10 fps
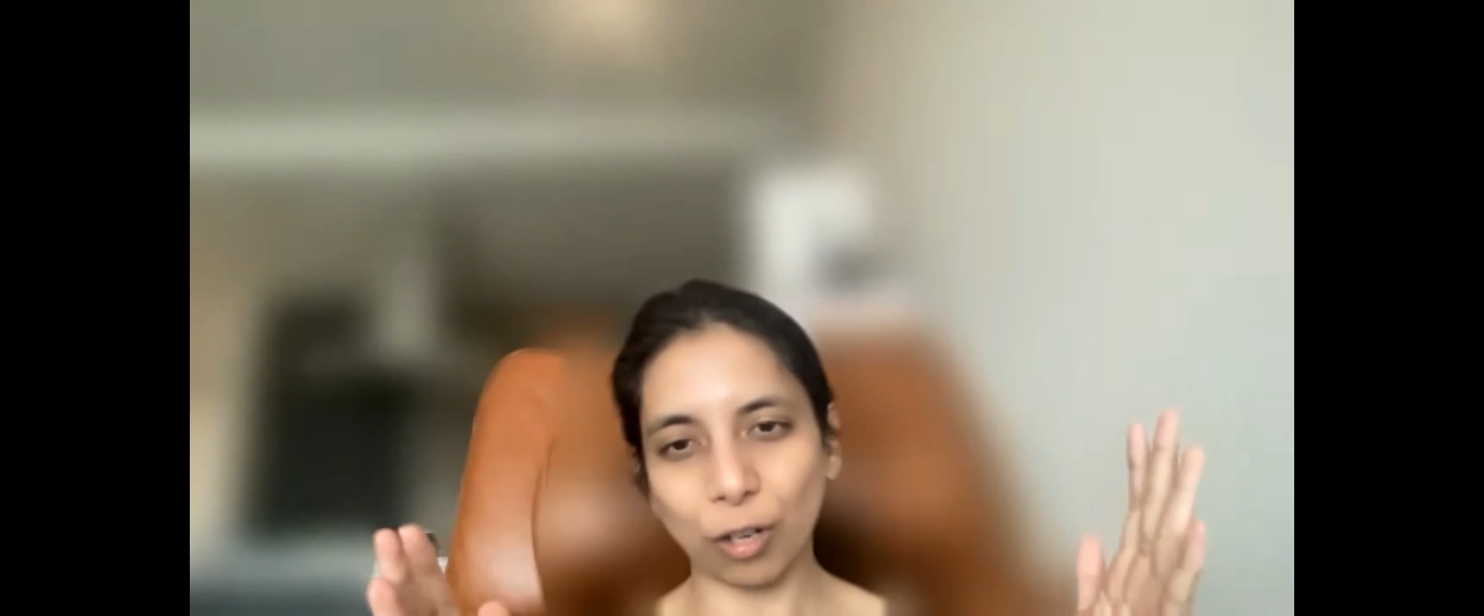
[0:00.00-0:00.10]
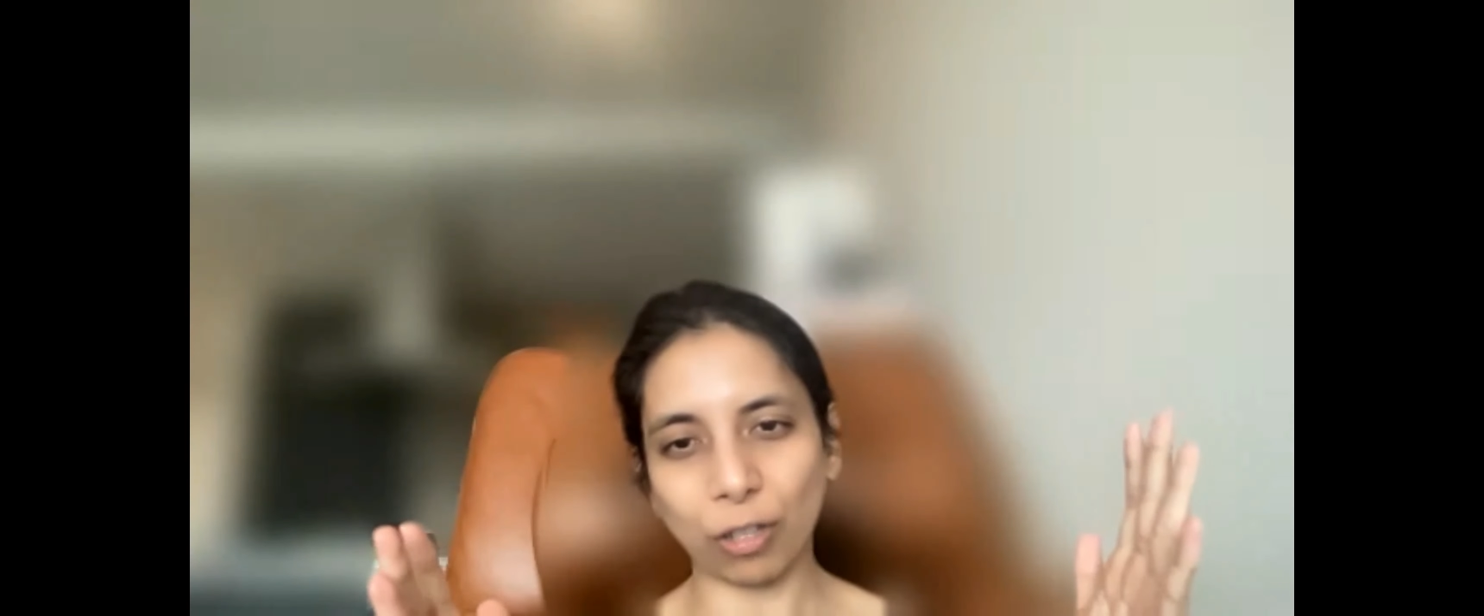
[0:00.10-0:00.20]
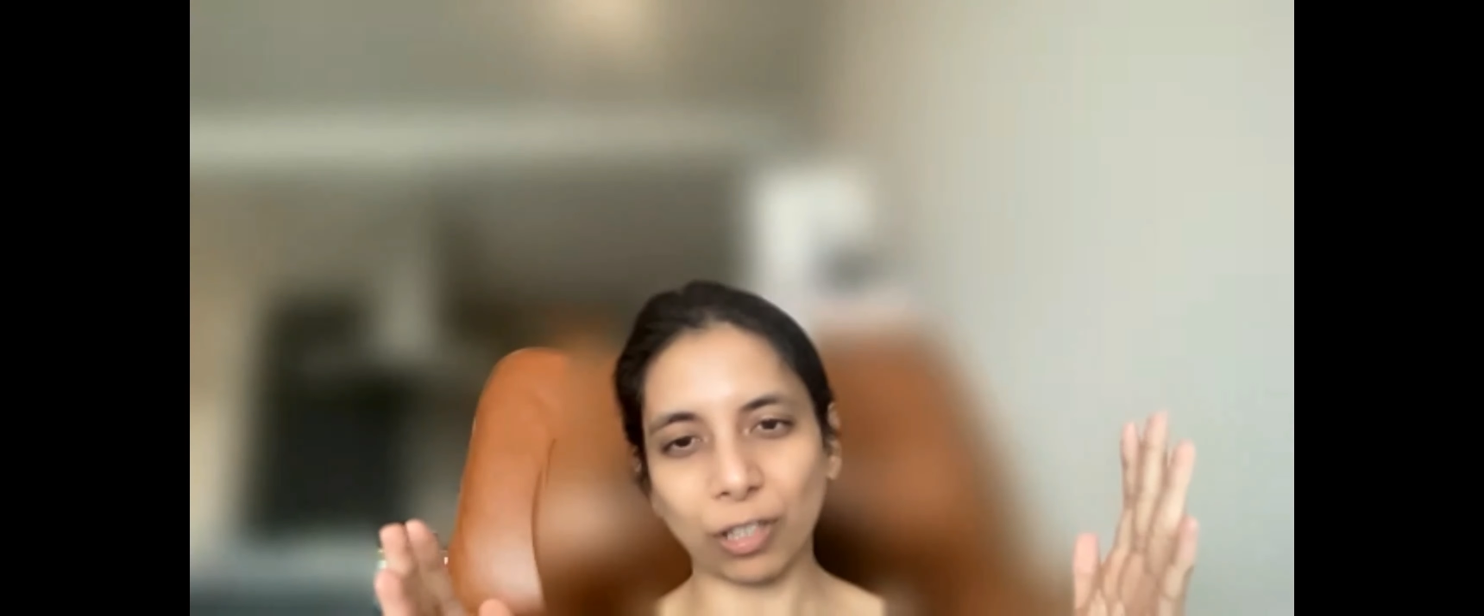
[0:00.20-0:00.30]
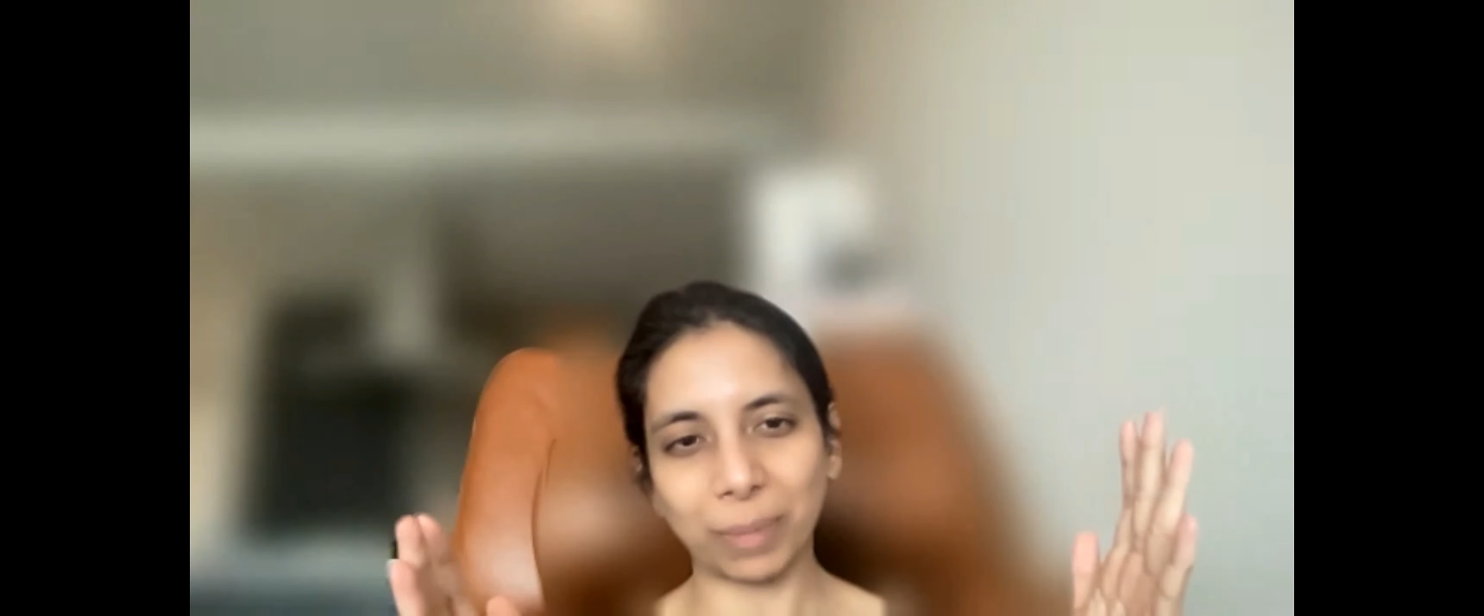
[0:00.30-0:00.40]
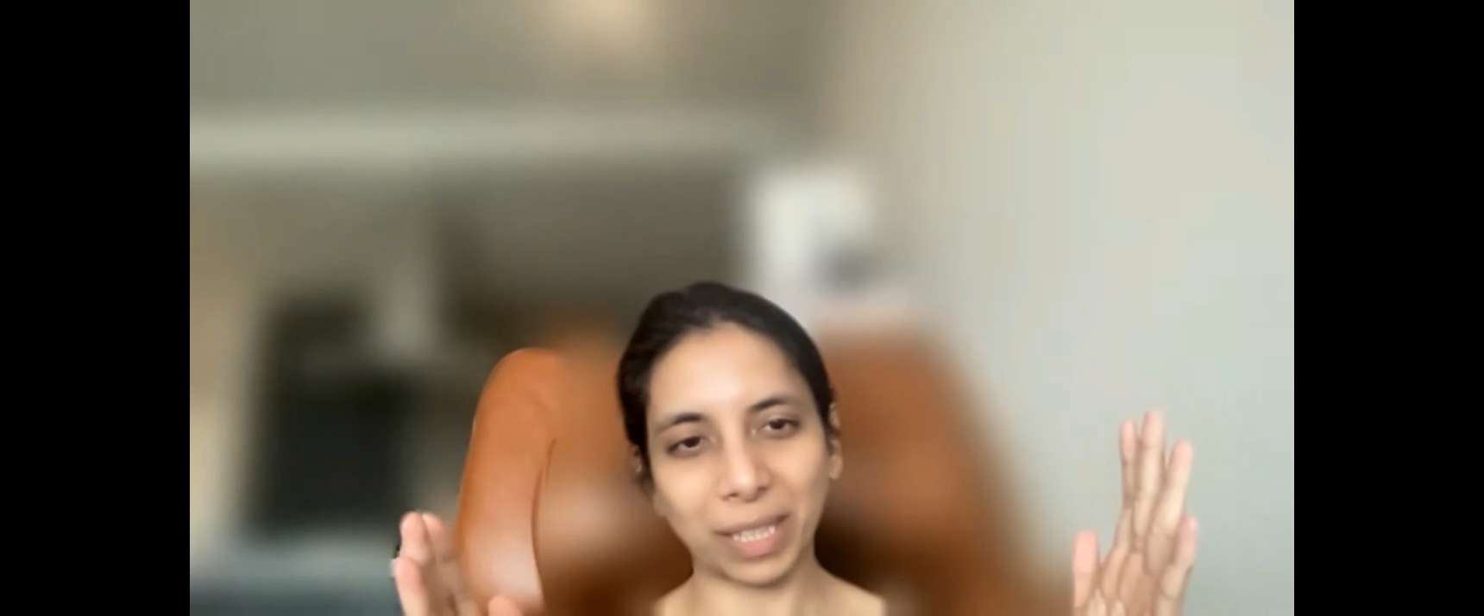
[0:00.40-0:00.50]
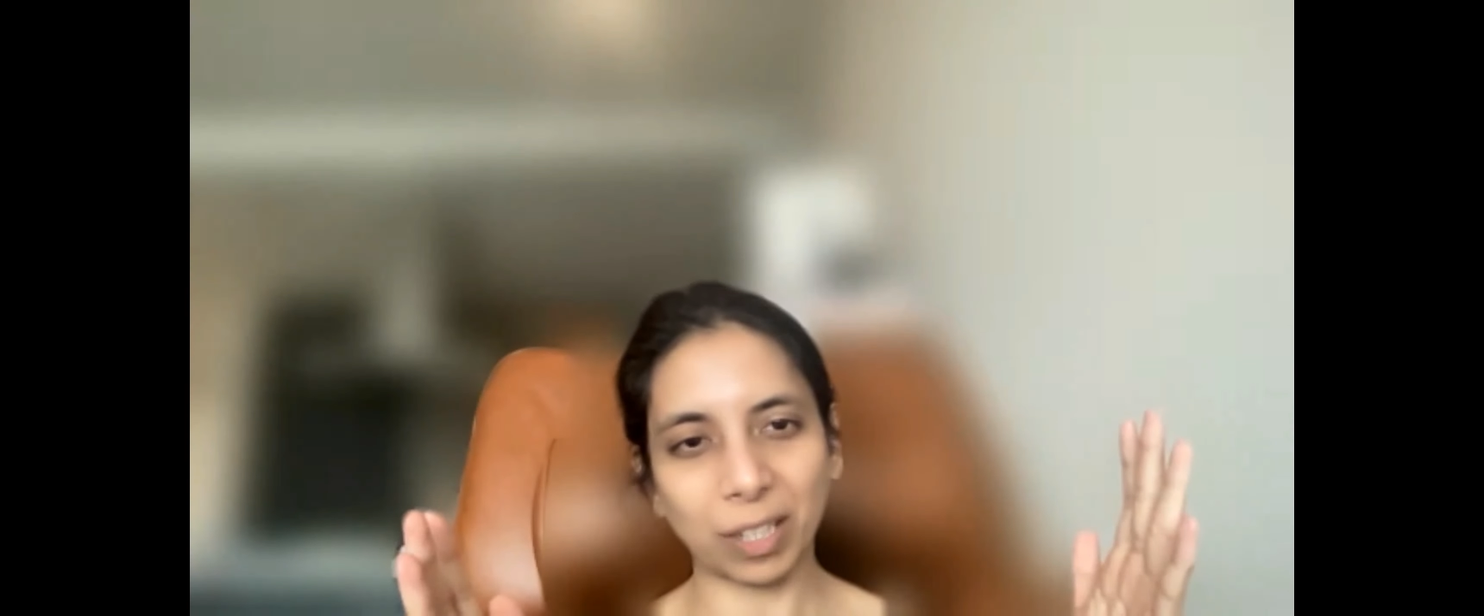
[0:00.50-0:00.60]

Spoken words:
document